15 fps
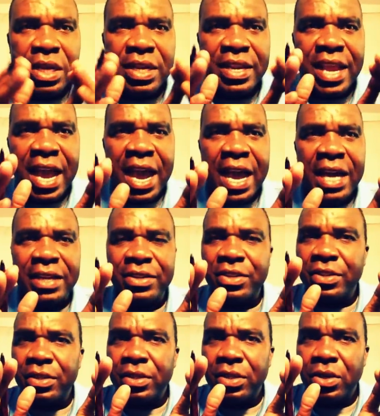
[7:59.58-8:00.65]

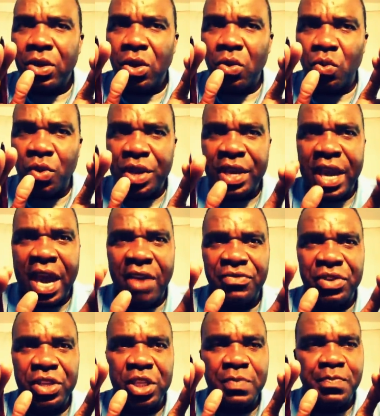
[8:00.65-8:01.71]
that we
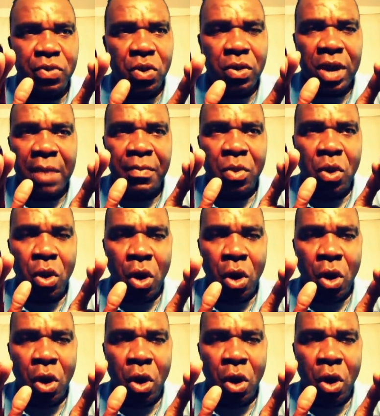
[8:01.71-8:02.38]
have this program